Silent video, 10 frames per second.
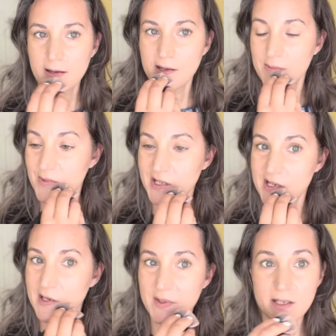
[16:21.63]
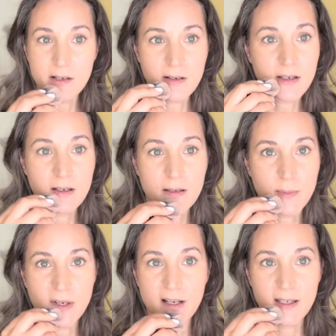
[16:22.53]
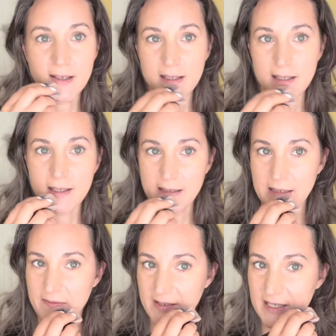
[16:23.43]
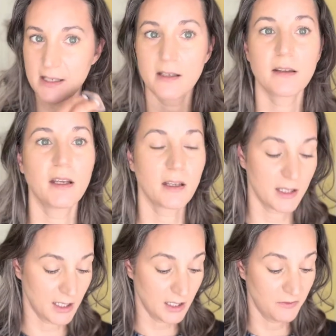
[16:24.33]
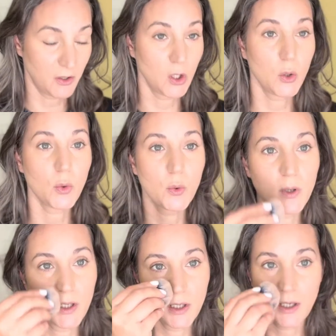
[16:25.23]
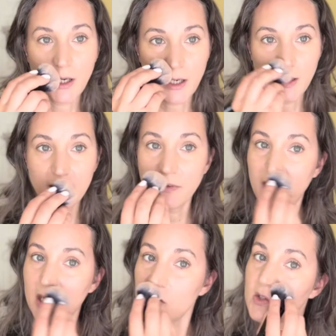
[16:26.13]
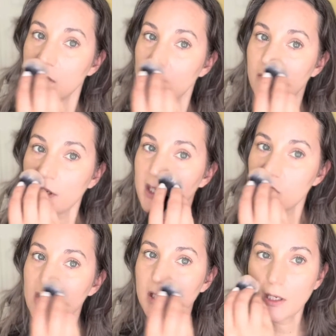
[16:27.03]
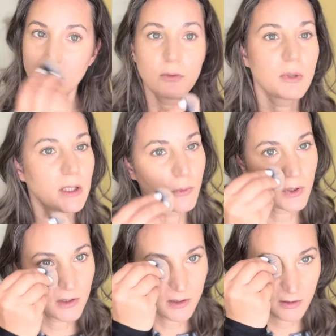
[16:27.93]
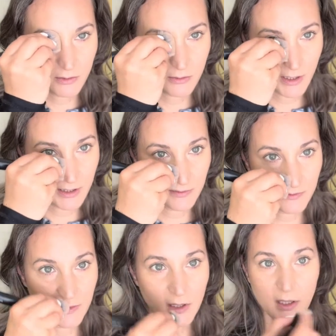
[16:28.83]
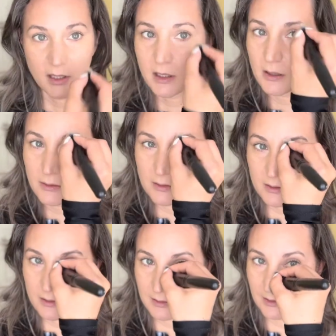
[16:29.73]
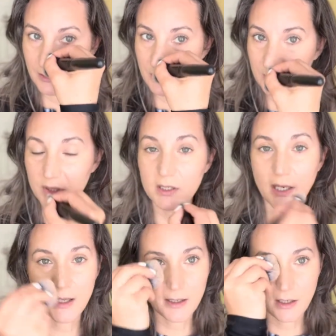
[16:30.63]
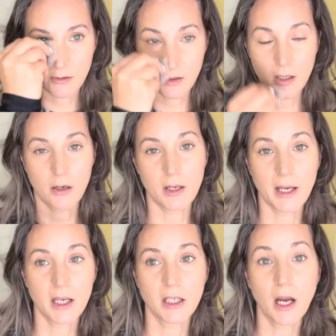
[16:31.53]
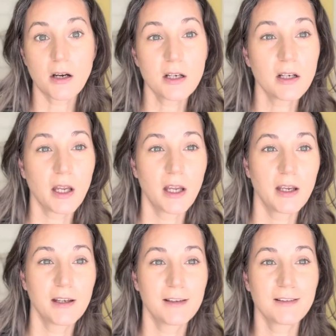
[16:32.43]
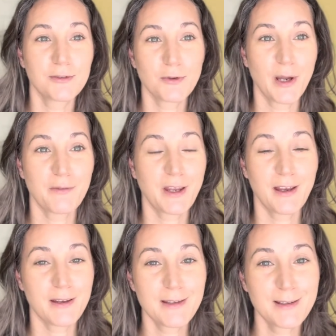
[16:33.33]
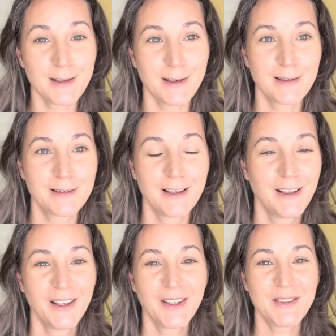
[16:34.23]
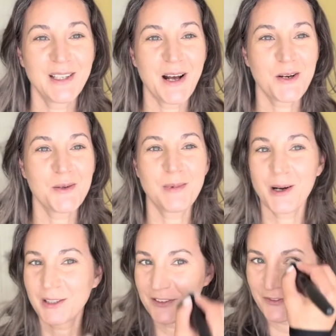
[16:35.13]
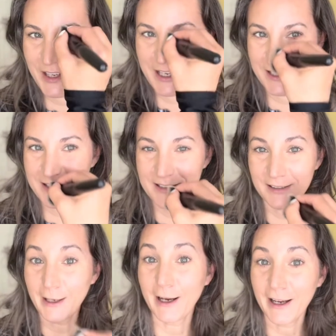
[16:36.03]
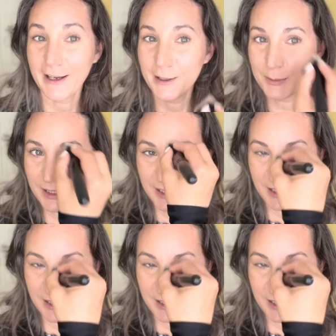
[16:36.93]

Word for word: and most of the times I don't. But this is a different thing. And if you are in a vacation, in your vacation, and you really want to kind of, you know, look put together, or like young and you don't have kids and you're not all about convenience like I am,